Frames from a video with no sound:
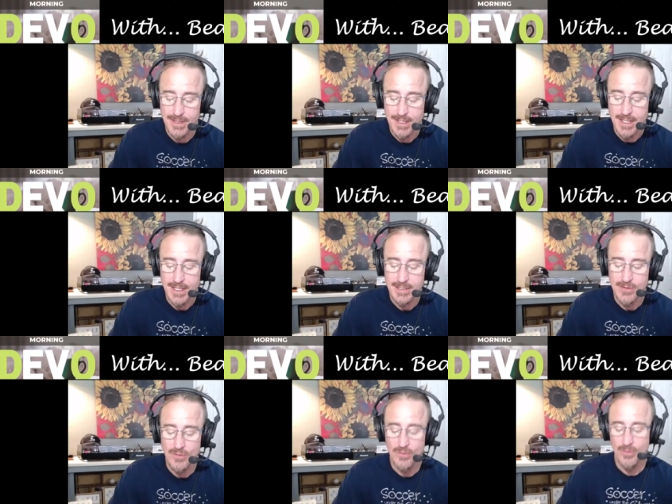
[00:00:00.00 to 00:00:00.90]
And
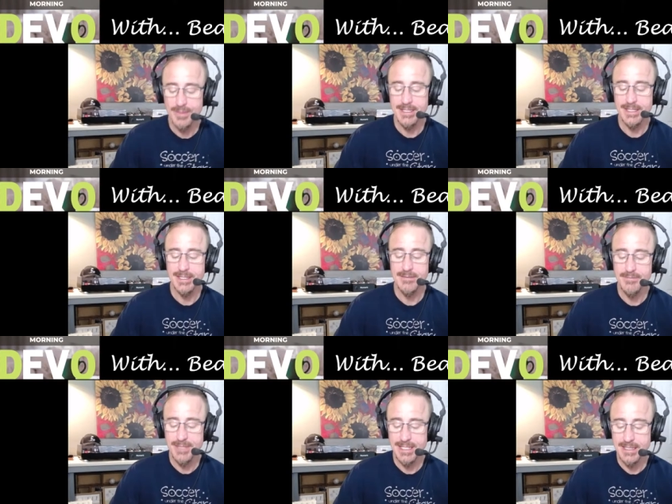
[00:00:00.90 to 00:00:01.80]
so it will be de-
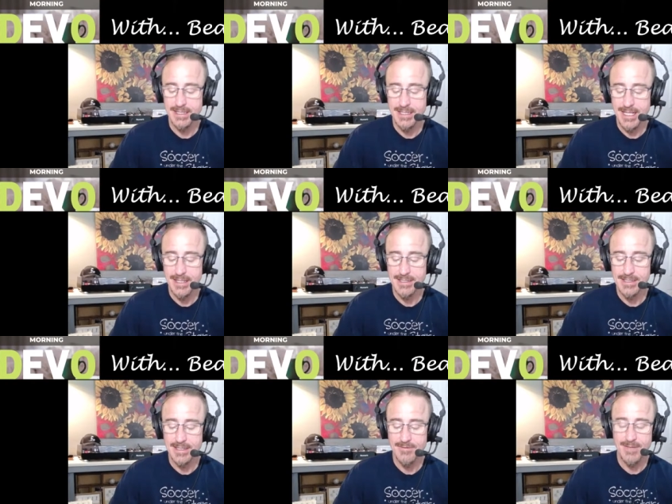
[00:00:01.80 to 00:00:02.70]
be in the day the
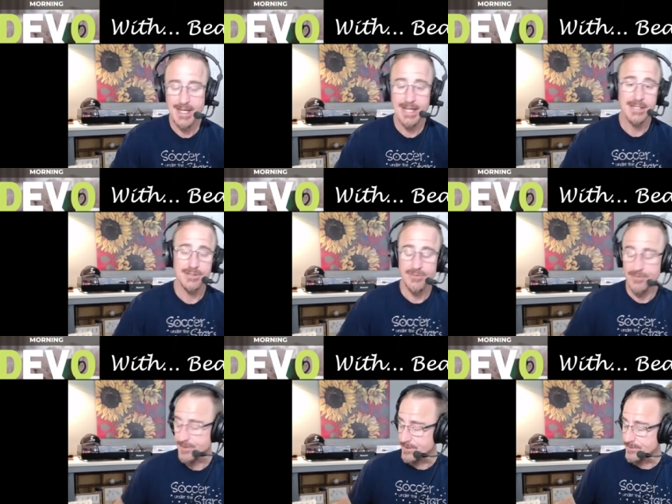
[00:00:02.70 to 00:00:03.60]
Son of Man is
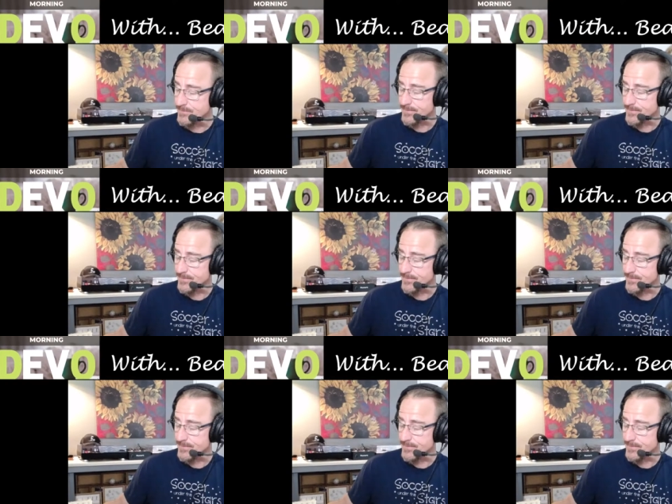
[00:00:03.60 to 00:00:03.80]
revealed.